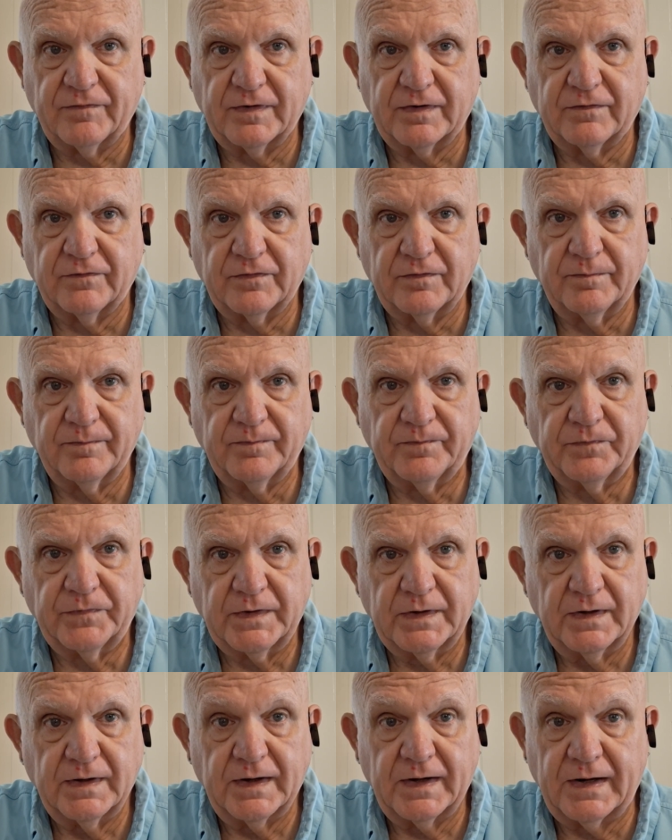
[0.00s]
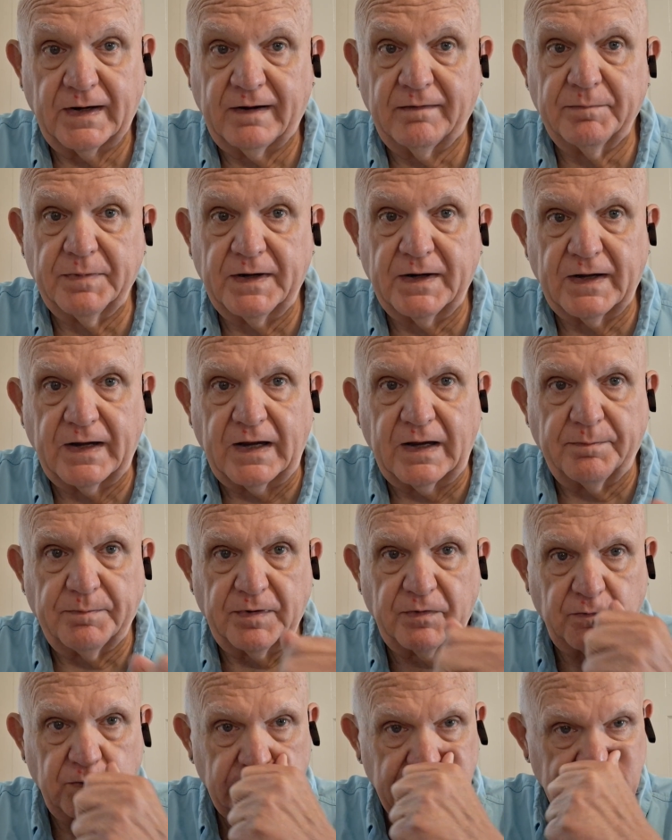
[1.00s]
of them, and I've been
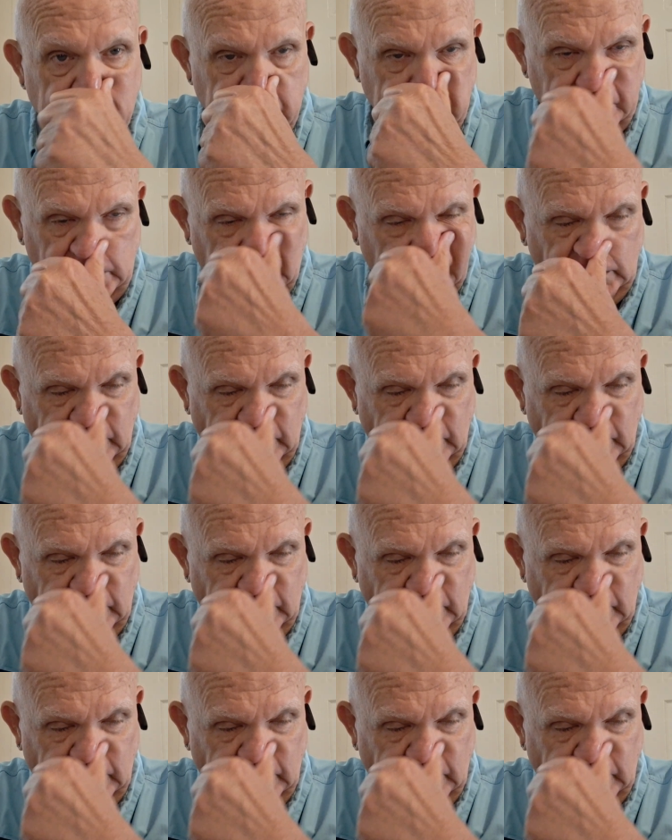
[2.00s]
happy with them.